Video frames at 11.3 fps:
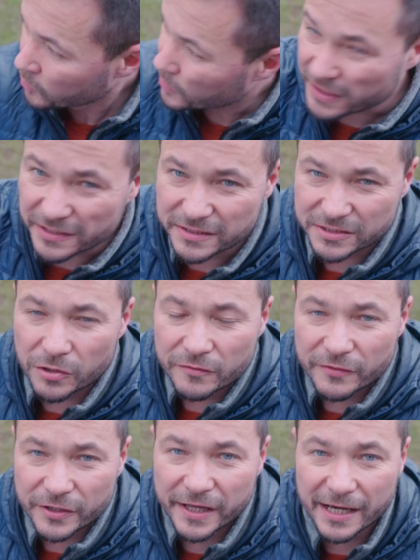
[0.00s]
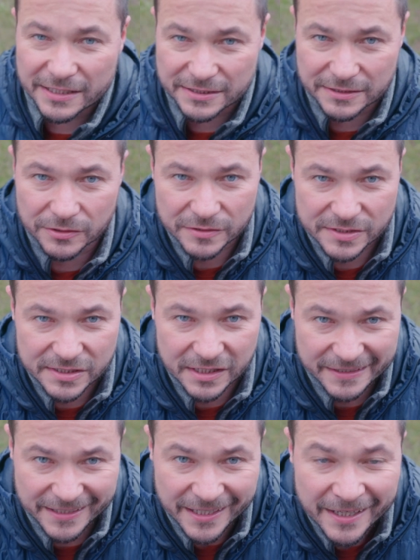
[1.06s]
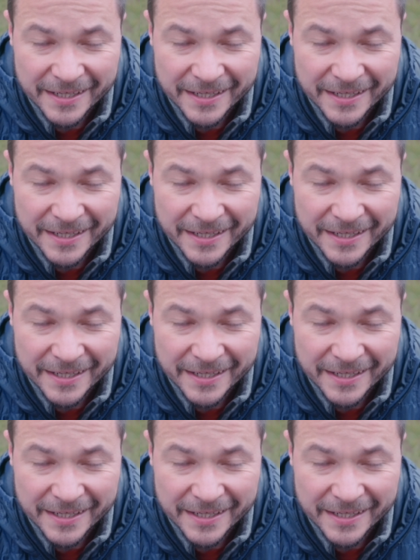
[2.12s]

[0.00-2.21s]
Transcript: whether it's overcast or sunny.